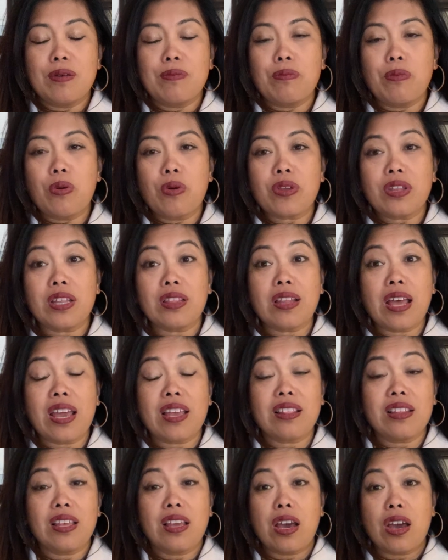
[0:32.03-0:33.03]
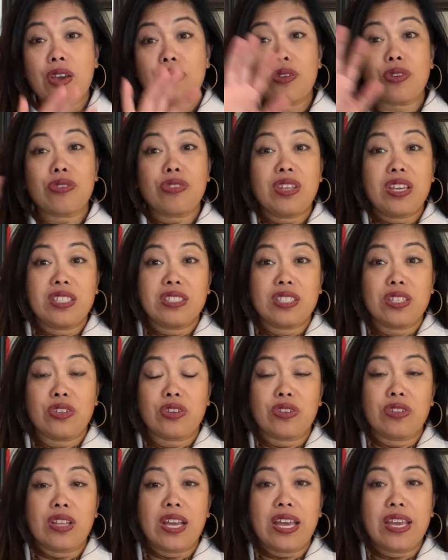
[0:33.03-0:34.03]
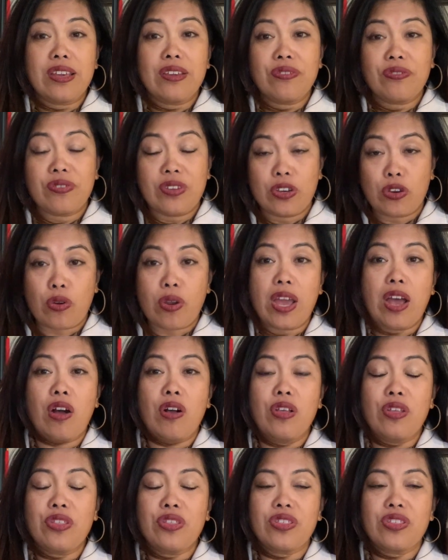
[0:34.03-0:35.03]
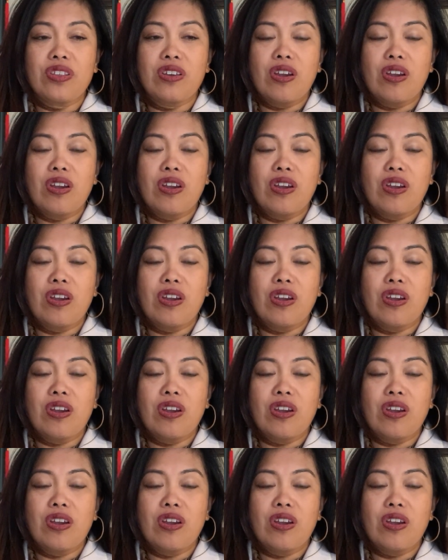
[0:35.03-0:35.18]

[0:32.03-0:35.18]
more than likely other things in your life and your health